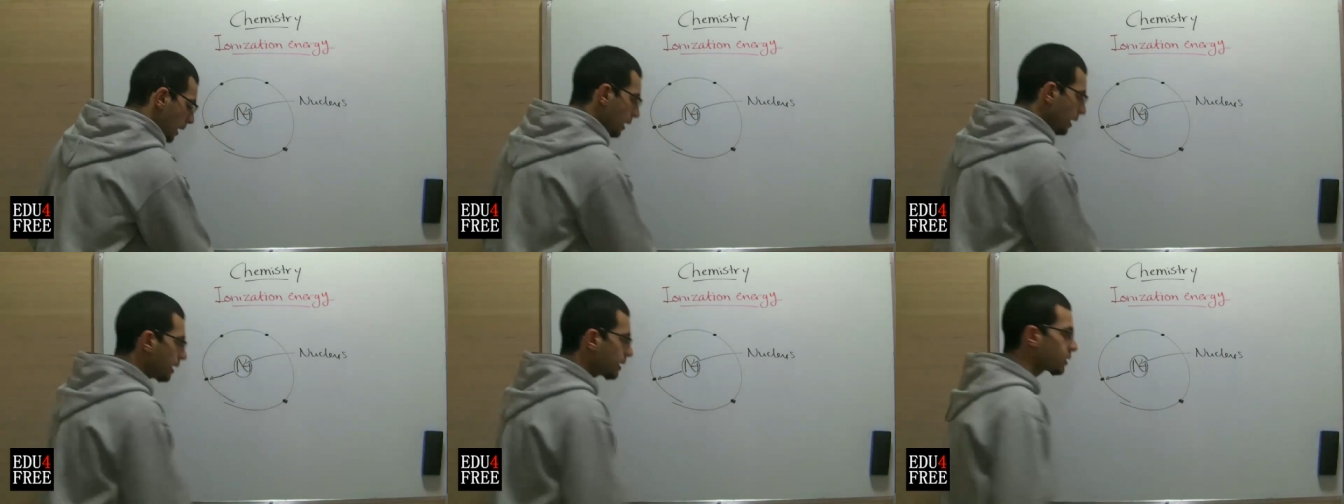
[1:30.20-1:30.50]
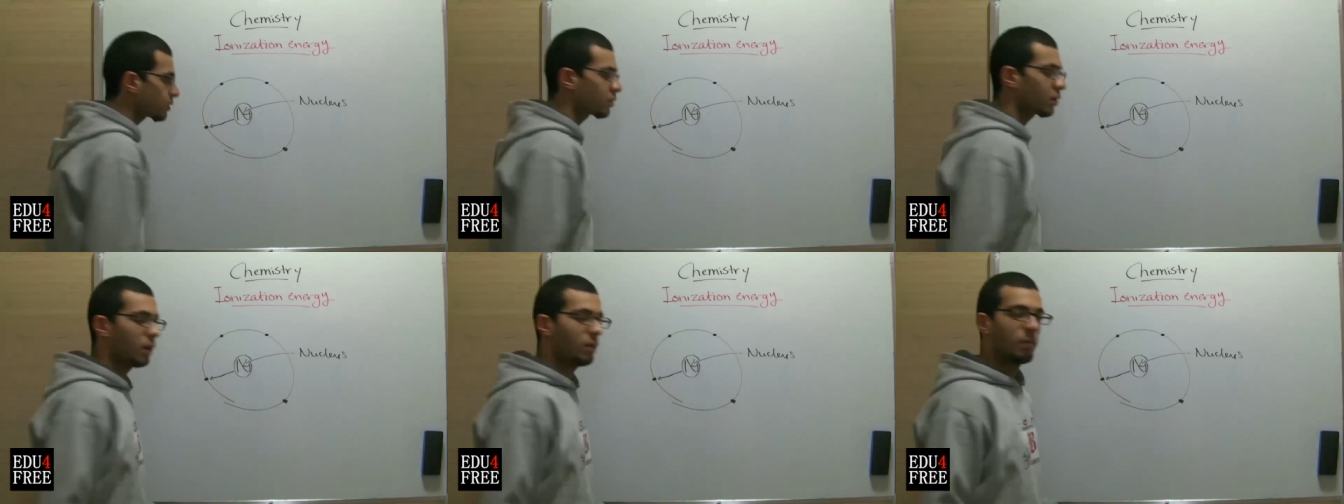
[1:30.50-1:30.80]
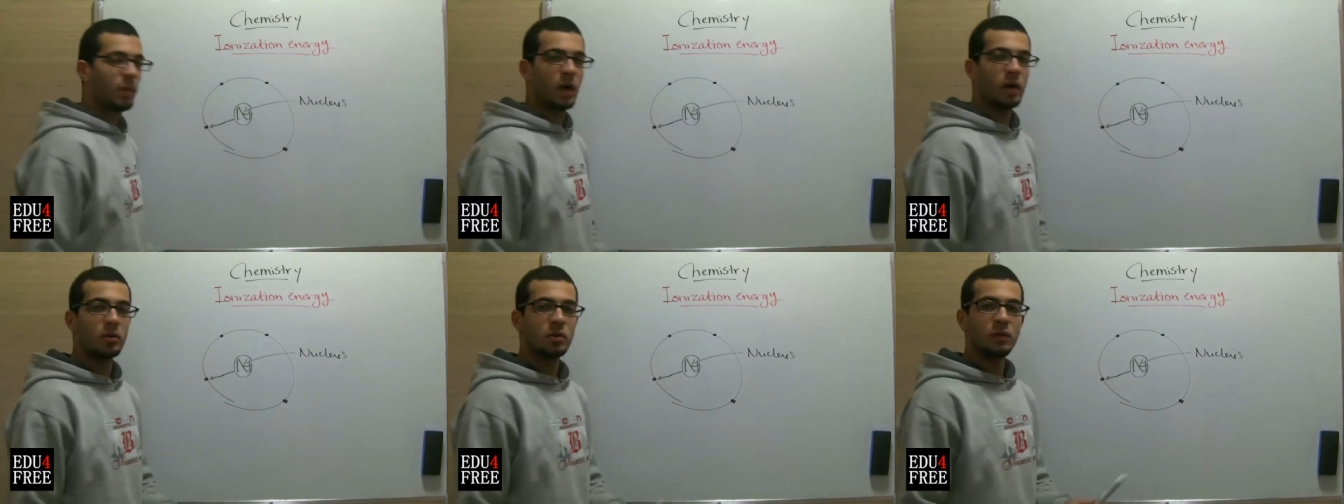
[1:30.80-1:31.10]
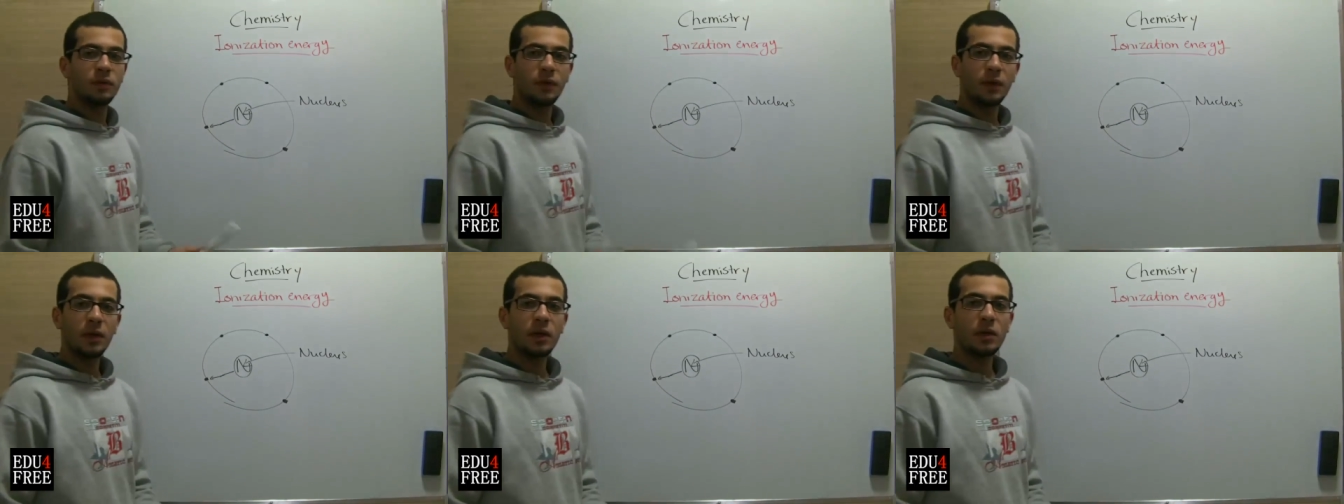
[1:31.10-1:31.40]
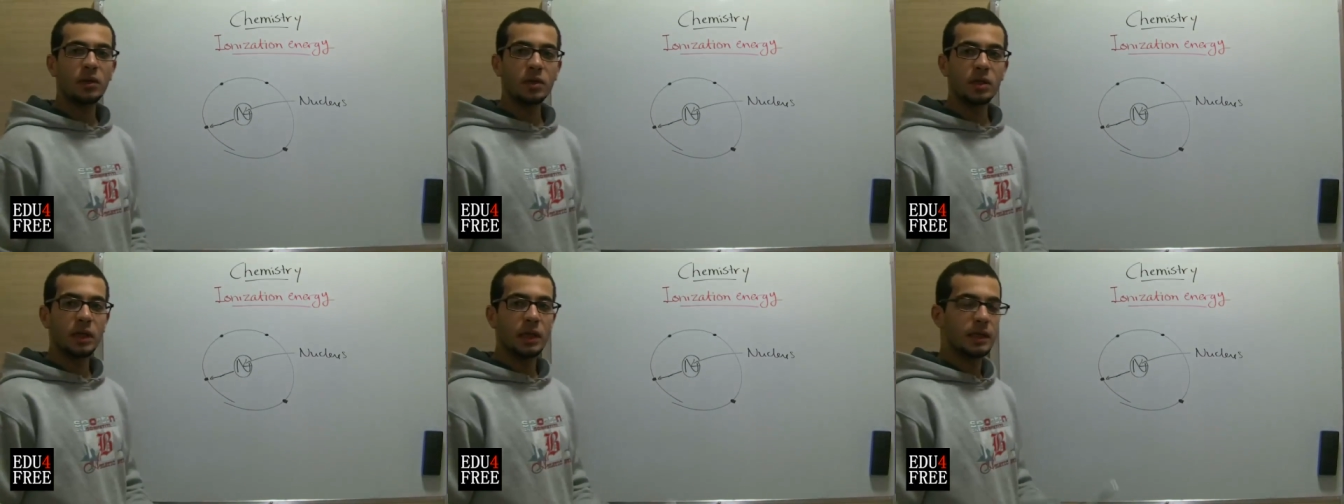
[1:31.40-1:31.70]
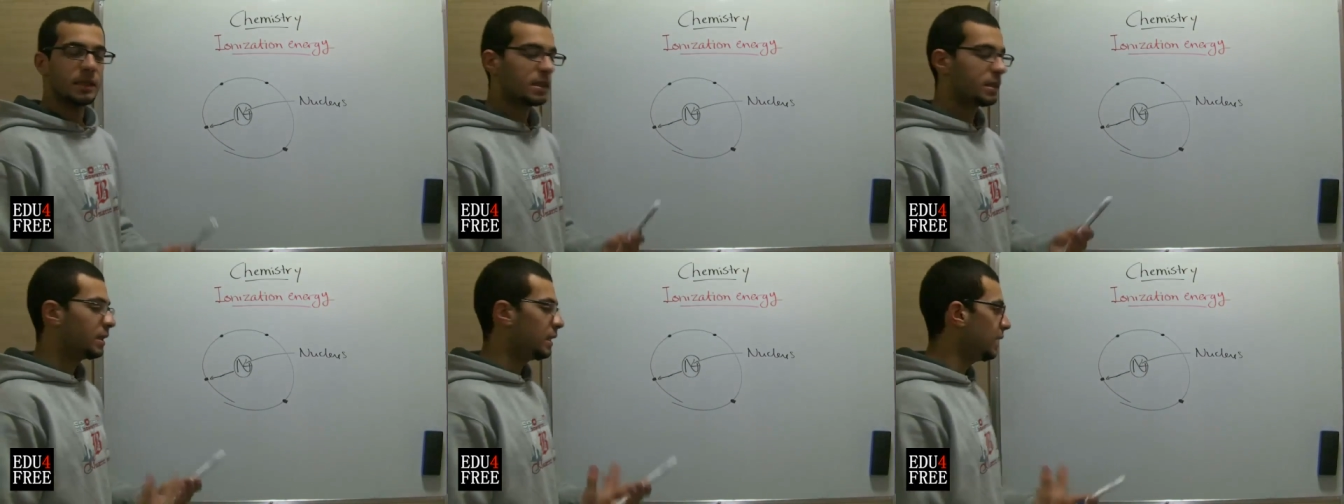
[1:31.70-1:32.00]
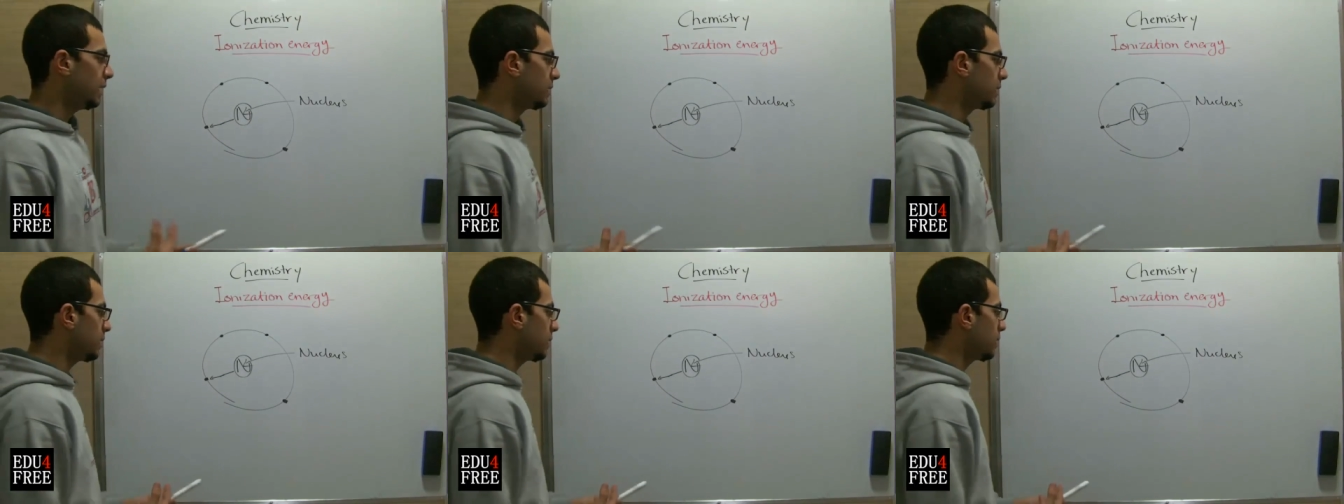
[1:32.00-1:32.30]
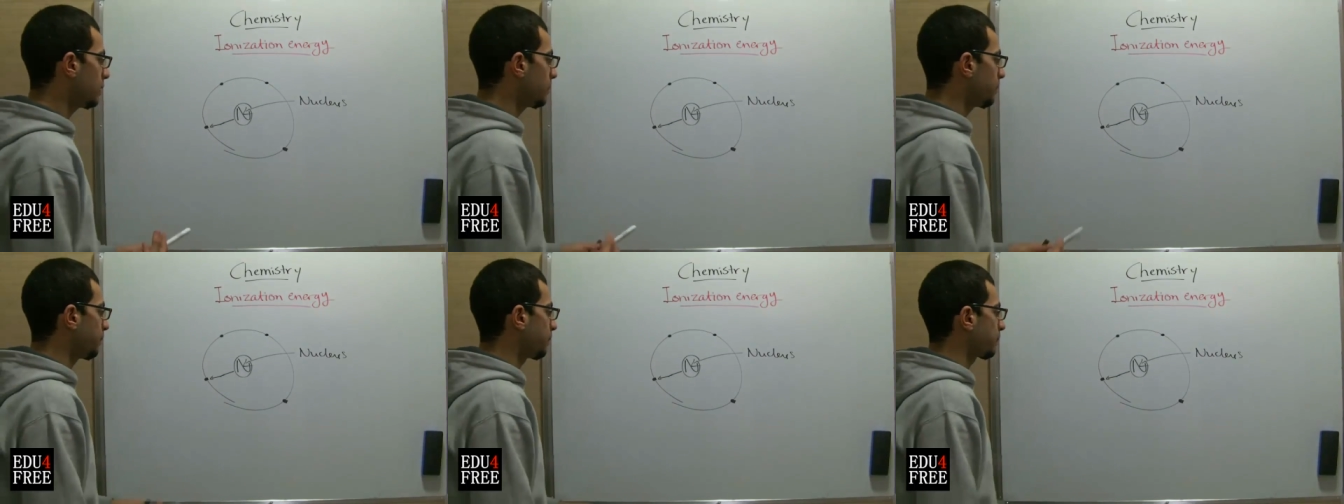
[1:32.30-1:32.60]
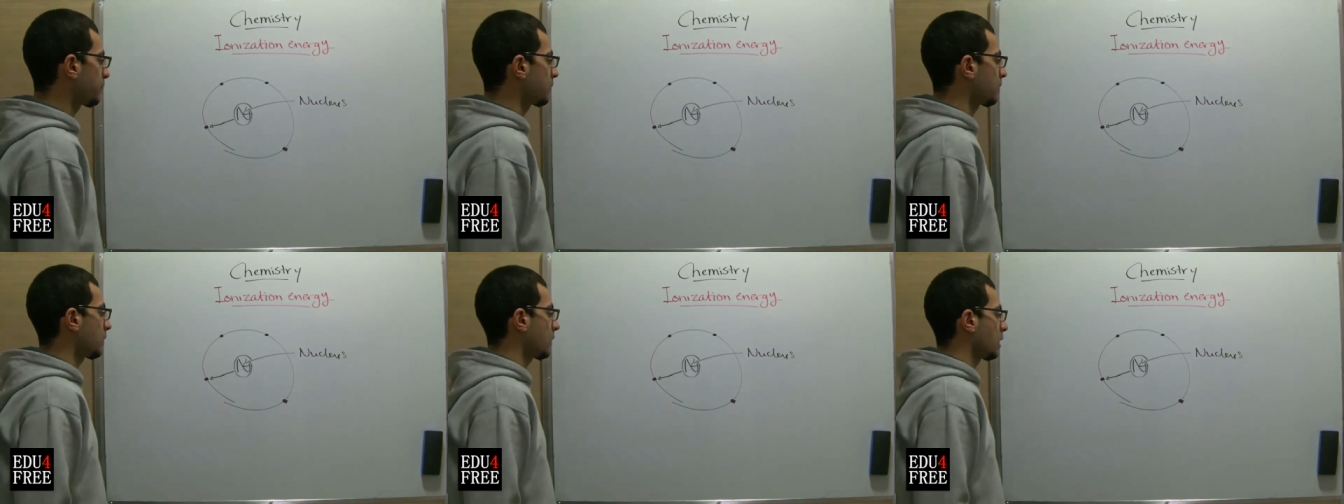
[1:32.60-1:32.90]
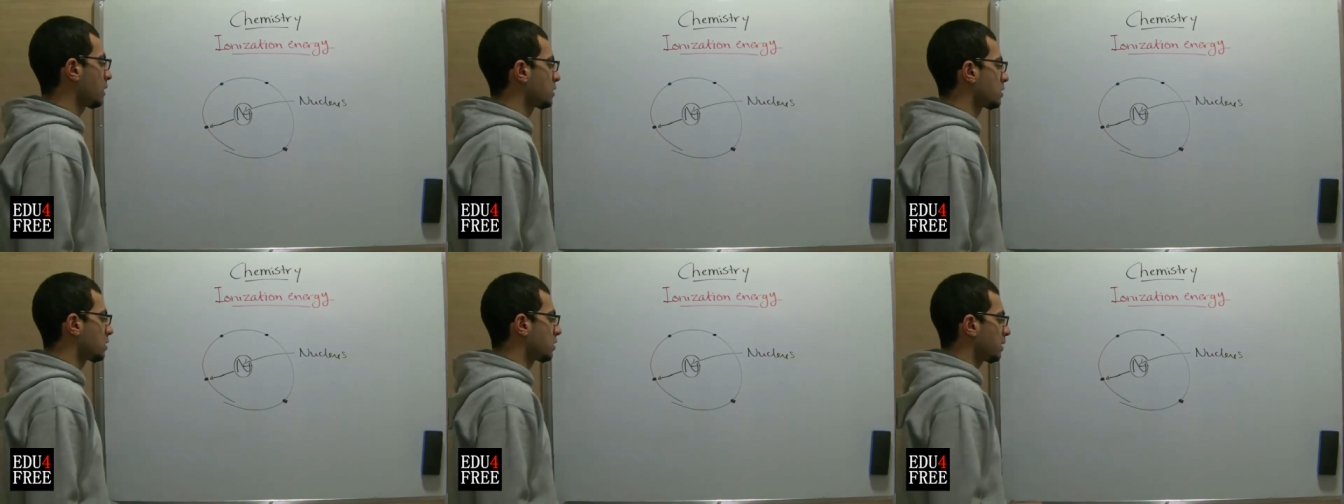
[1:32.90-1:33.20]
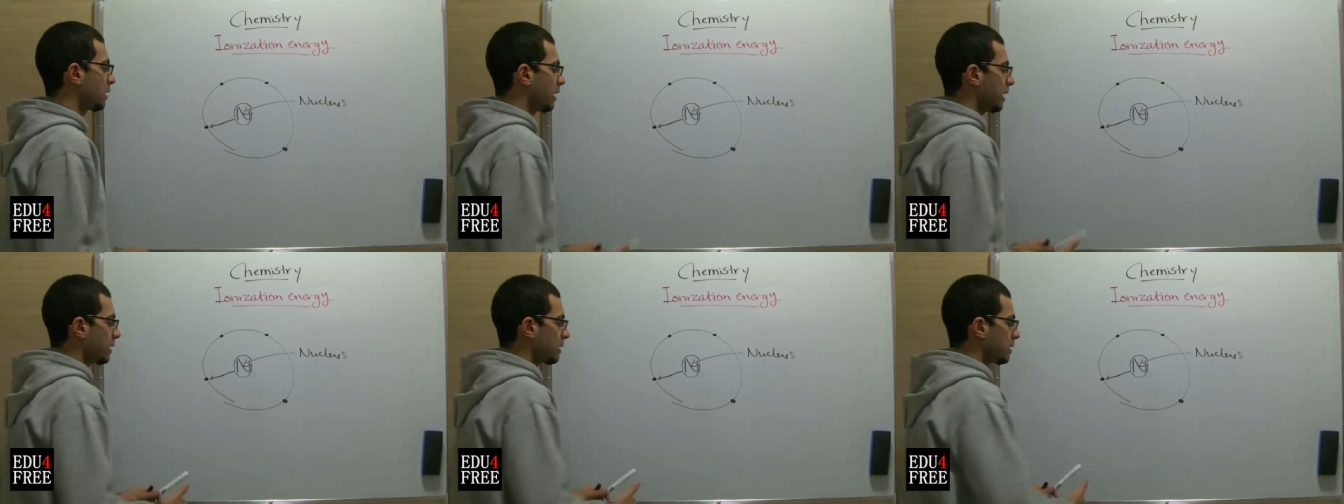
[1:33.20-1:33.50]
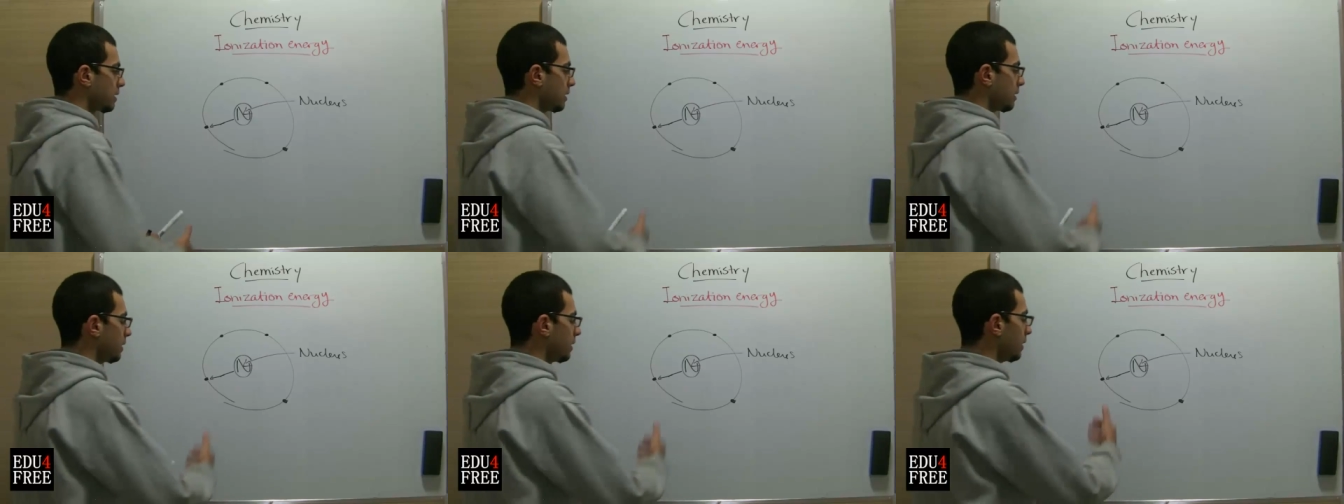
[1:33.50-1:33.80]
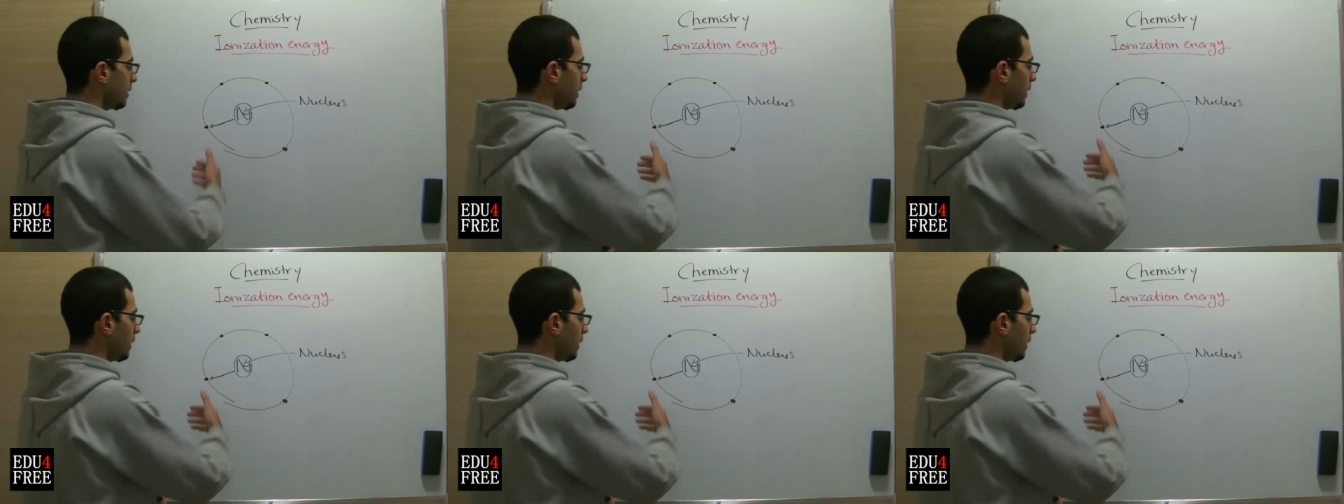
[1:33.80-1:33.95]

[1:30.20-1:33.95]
an extra amount of energy is needed so that